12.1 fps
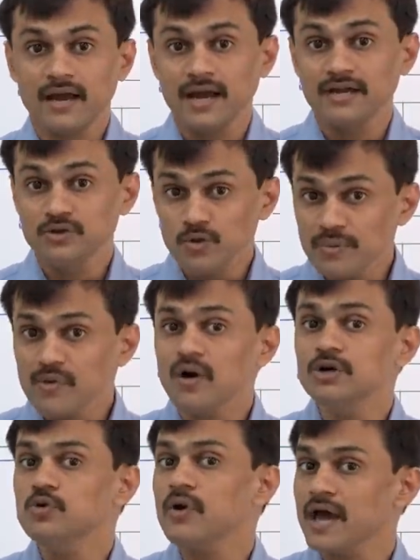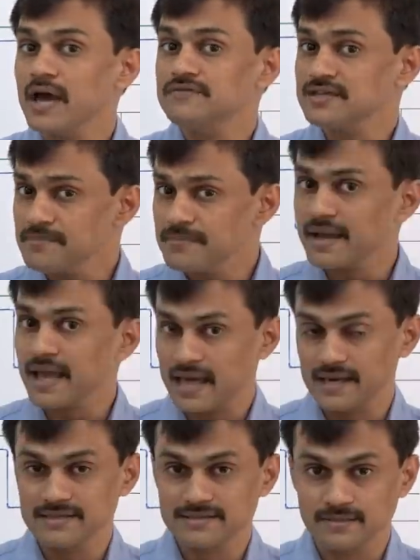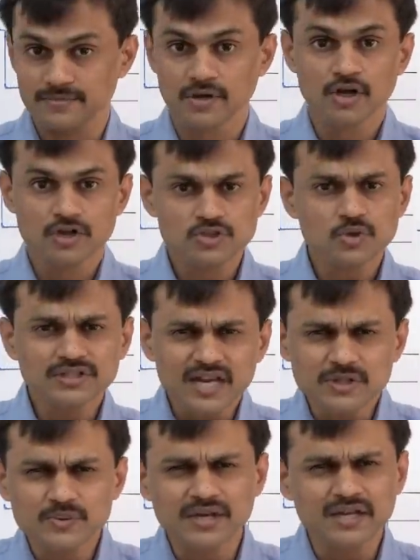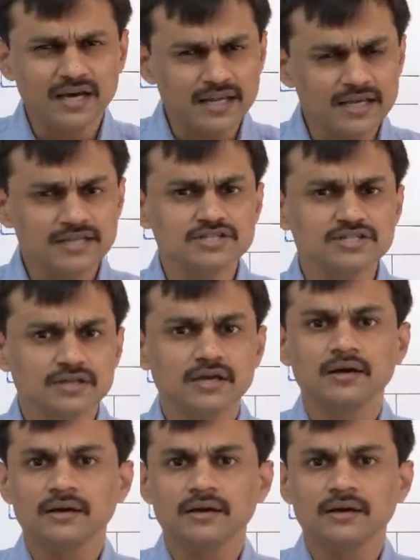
and you may want to have some mechanism so that you can arrange